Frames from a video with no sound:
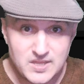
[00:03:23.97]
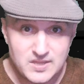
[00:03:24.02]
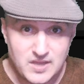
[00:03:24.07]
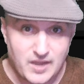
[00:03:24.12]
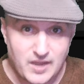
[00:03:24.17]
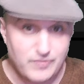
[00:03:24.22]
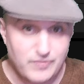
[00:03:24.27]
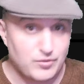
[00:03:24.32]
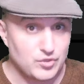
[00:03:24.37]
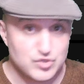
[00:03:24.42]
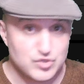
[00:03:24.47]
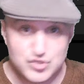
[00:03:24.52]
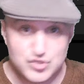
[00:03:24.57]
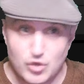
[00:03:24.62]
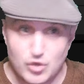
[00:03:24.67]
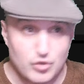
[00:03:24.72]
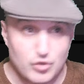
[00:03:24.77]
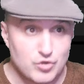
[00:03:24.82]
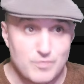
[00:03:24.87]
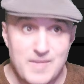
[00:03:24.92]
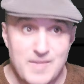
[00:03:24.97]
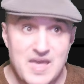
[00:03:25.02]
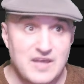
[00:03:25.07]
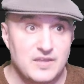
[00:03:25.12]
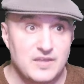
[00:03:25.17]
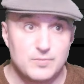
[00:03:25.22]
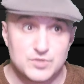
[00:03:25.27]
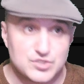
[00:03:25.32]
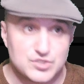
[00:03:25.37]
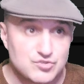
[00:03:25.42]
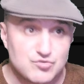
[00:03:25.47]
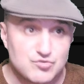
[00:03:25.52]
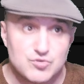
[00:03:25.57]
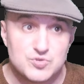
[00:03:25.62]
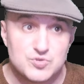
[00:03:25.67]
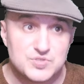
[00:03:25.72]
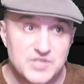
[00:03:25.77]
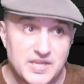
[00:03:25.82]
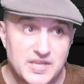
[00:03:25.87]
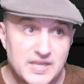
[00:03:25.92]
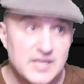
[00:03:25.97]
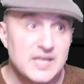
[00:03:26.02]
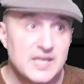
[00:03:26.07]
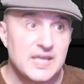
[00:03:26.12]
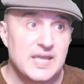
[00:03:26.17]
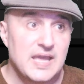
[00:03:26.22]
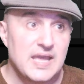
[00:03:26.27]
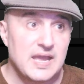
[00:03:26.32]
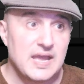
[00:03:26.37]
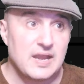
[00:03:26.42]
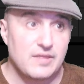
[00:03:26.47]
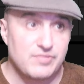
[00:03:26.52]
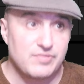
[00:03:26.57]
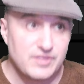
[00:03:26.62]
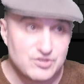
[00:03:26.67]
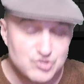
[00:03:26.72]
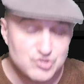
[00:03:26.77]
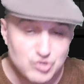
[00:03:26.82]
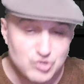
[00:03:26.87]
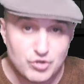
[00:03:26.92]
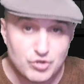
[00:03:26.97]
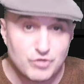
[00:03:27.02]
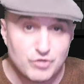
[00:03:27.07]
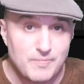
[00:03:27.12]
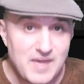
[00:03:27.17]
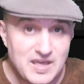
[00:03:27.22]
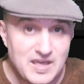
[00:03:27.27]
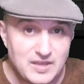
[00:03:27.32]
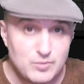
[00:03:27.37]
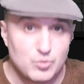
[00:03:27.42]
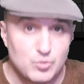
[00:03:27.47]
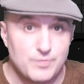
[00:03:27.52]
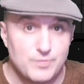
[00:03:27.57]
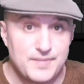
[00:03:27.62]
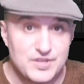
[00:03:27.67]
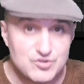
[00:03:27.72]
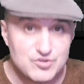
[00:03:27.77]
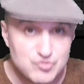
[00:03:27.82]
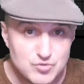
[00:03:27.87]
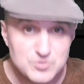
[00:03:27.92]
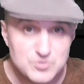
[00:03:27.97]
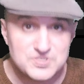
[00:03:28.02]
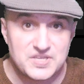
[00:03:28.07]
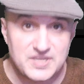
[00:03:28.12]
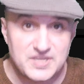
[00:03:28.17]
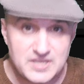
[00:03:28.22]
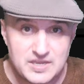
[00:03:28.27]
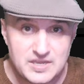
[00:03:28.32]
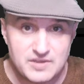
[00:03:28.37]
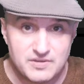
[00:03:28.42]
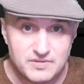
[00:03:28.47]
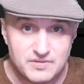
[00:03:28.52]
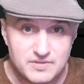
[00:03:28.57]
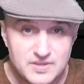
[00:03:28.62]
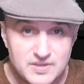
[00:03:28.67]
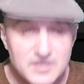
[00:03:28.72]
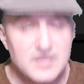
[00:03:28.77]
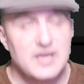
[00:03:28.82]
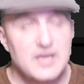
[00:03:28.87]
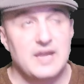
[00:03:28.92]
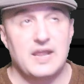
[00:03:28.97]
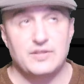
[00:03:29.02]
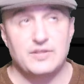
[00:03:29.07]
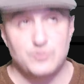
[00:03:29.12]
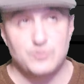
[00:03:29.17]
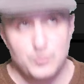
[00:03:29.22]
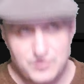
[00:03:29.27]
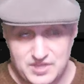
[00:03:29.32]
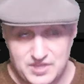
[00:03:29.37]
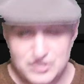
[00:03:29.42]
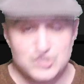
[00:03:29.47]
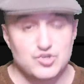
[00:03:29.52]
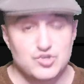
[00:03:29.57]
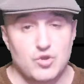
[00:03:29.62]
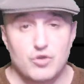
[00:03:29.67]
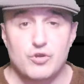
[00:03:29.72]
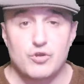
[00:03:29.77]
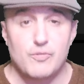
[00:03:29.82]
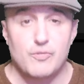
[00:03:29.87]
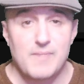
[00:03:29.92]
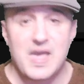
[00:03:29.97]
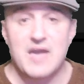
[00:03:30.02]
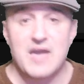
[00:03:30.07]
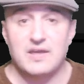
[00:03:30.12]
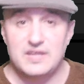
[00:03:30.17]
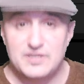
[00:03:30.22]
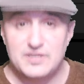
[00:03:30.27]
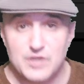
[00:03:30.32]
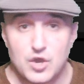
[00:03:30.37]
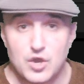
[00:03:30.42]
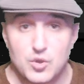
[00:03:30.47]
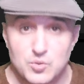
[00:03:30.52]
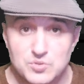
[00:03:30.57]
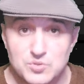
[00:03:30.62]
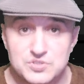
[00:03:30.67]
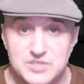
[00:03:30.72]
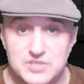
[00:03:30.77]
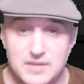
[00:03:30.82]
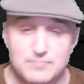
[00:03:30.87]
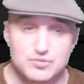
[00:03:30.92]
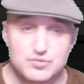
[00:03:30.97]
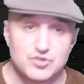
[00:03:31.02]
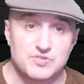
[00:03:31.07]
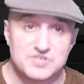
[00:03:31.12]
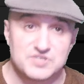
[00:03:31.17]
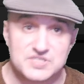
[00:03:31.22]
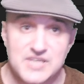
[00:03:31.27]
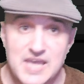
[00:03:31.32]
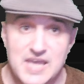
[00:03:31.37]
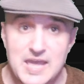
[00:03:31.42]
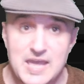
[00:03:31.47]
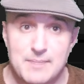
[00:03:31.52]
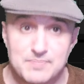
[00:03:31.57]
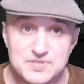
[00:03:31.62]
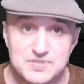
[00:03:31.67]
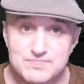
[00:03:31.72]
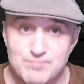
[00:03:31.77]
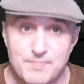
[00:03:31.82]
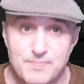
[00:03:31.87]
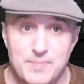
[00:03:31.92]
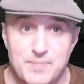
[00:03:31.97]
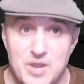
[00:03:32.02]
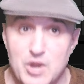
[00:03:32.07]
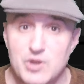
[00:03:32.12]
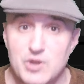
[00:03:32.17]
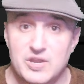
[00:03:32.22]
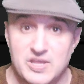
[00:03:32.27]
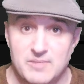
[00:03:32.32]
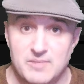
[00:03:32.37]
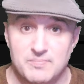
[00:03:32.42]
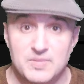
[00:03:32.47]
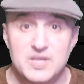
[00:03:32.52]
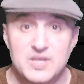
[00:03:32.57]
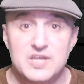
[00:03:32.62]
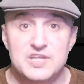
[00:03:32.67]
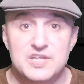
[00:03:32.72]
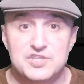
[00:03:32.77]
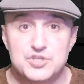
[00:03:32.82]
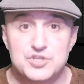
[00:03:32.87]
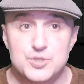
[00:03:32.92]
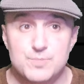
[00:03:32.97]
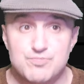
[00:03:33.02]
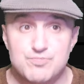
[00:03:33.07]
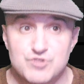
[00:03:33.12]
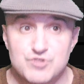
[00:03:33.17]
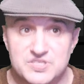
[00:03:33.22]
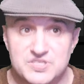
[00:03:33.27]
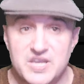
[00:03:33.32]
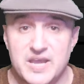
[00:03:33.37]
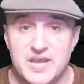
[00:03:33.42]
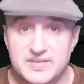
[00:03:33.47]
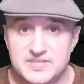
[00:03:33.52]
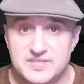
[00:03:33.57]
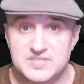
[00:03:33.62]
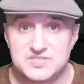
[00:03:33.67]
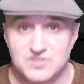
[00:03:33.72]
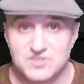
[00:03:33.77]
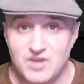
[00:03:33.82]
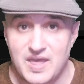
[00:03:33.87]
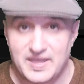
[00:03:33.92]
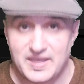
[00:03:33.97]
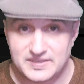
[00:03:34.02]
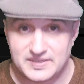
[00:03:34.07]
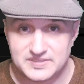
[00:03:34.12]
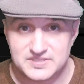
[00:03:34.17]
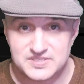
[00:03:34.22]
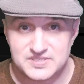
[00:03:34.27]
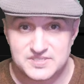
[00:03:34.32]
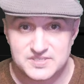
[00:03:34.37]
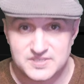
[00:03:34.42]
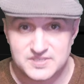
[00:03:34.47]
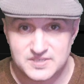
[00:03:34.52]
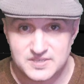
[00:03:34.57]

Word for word: I thought Sean O'Malley was cruising, and I think Sean O'Malley will be cruising here. And I do think Sean O'Malley knows, I'm sure his camp has prepared him to protect his legs.